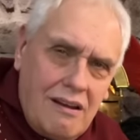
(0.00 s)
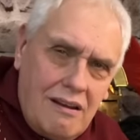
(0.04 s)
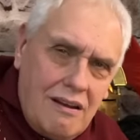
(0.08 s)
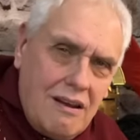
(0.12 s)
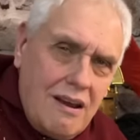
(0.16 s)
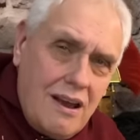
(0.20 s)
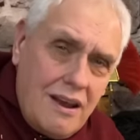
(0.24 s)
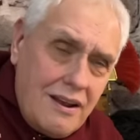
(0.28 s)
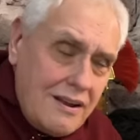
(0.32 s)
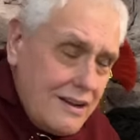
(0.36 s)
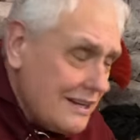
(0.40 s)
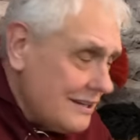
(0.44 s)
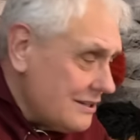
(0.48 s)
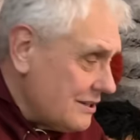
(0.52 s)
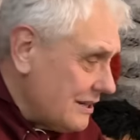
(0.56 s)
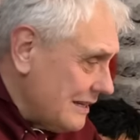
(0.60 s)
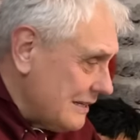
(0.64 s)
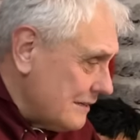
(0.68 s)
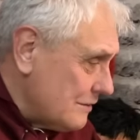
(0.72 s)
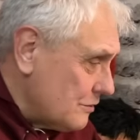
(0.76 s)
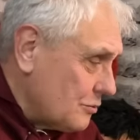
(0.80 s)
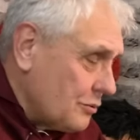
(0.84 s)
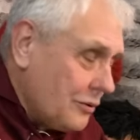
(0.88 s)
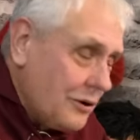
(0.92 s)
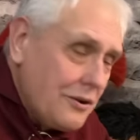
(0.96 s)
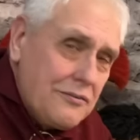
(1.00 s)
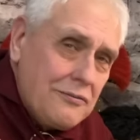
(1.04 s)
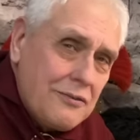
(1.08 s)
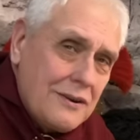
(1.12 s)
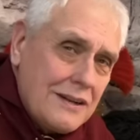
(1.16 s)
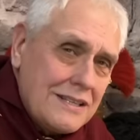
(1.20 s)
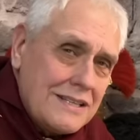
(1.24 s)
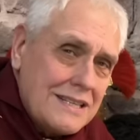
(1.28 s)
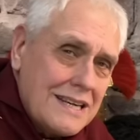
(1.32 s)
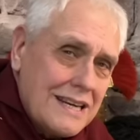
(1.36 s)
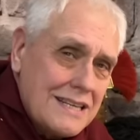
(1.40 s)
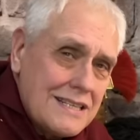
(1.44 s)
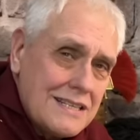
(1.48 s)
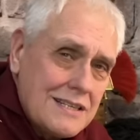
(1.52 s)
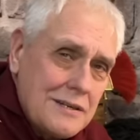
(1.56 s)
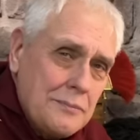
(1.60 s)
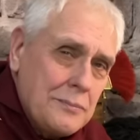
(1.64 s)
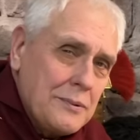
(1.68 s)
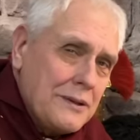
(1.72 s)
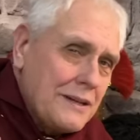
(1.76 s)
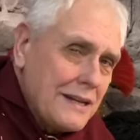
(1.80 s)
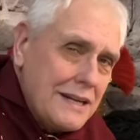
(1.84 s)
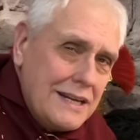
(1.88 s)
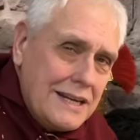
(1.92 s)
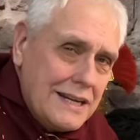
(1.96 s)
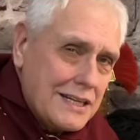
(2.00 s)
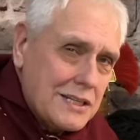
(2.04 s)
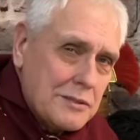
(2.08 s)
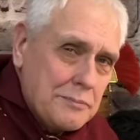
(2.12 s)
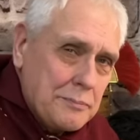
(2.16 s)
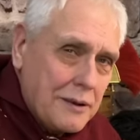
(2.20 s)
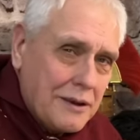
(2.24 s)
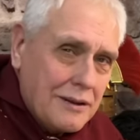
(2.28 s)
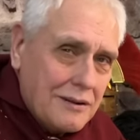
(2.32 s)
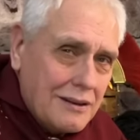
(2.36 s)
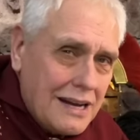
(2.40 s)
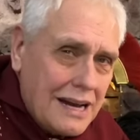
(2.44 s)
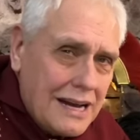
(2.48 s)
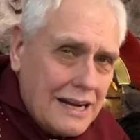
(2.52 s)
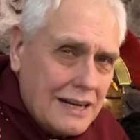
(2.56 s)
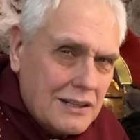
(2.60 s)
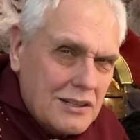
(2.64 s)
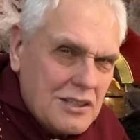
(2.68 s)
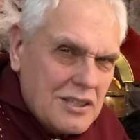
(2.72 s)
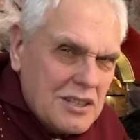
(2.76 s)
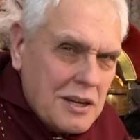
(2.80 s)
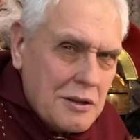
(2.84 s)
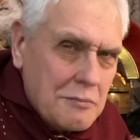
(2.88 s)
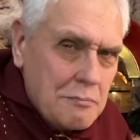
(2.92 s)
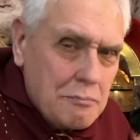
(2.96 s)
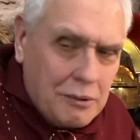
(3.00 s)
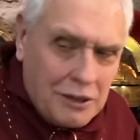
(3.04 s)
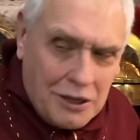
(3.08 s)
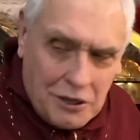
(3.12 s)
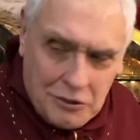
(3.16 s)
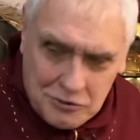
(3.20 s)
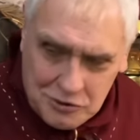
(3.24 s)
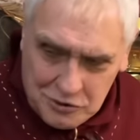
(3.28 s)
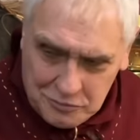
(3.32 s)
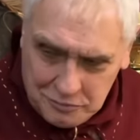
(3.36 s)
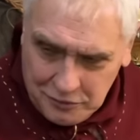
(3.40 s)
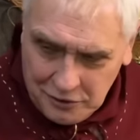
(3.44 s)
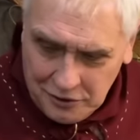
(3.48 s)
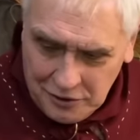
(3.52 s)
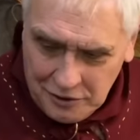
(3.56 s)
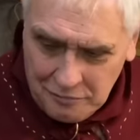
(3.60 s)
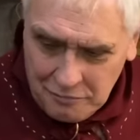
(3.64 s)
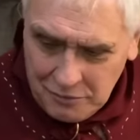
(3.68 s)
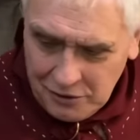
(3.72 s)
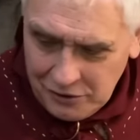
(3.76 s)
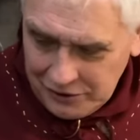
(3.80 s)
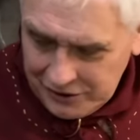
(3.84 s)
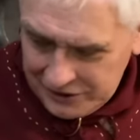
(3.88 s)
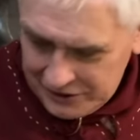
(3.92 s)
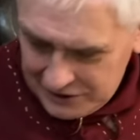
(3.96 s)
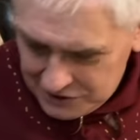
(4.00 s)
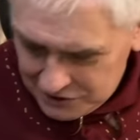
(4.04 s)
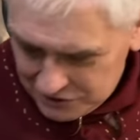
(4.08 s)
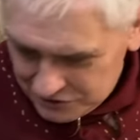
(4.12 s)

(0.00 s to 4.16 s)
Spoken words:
hey, that's quite fantastic. But the next bit actually blows my mind. Let's